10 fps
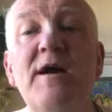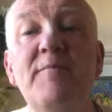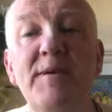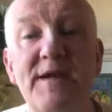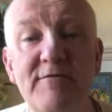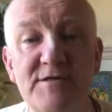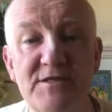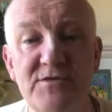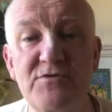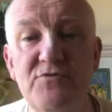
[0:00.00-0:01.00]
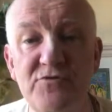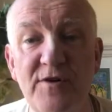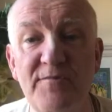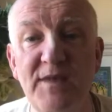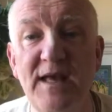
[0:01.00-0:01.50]
appear as a Sudra.
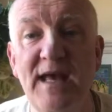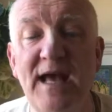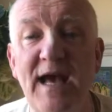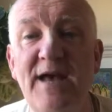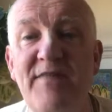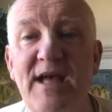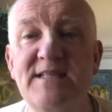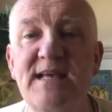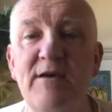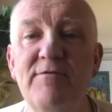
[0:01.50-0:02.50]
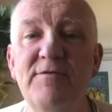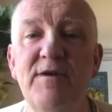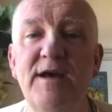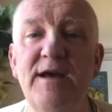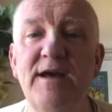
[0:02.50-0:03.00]
And that's how
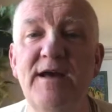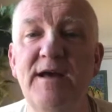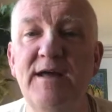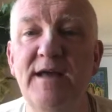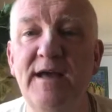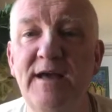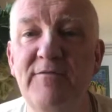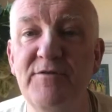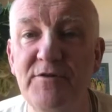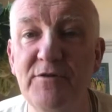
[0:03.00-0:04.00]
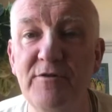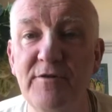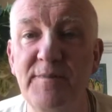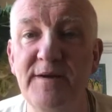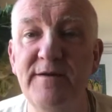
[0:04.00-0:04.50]

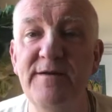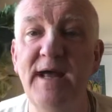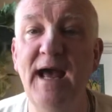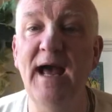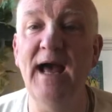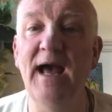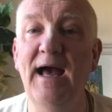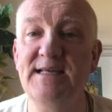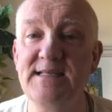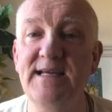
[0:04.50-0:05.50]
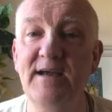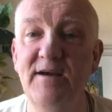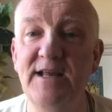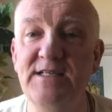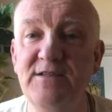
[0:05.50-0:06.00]
Vidura appeared as an
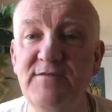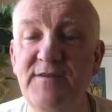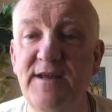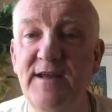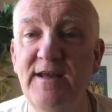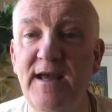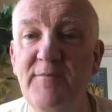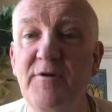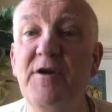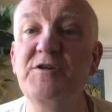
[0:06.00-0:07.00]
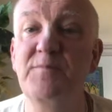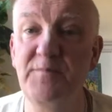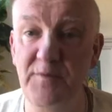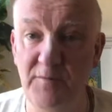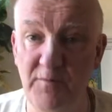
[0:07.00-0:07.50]
incarnation of Yamaraj,
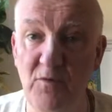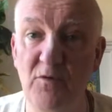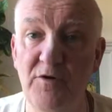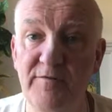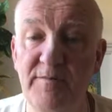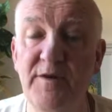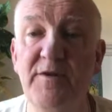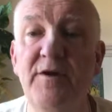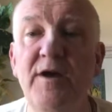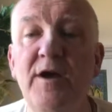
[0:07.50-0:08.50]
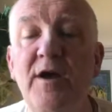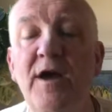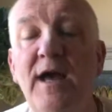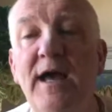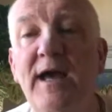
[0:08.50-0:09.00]
but born of a mother,
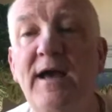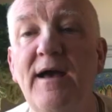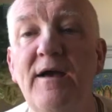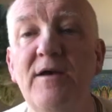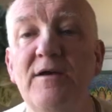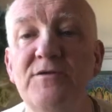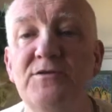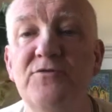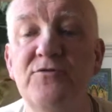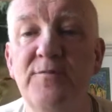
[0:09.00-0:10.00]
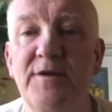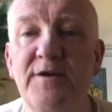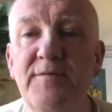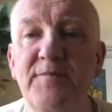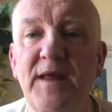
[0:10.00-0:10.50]
a Sudra
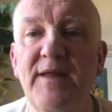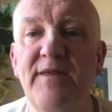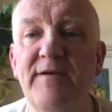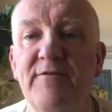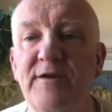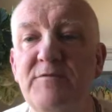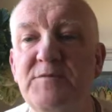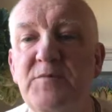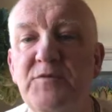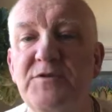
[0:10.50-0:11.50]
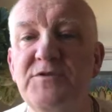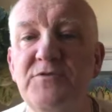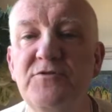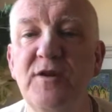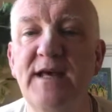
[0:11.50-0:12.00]
mother, and therefore he was born a
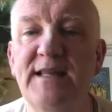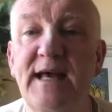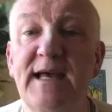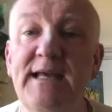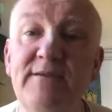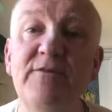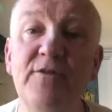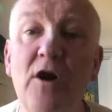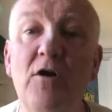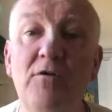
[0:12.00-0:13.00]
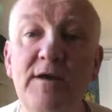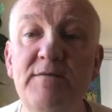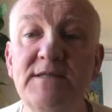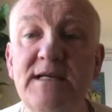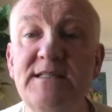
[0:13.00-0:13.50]
Sudra like that, even though he
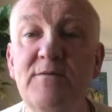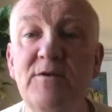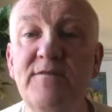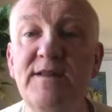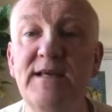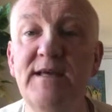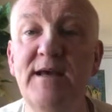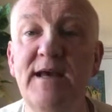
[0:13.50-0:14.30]
was actually one of the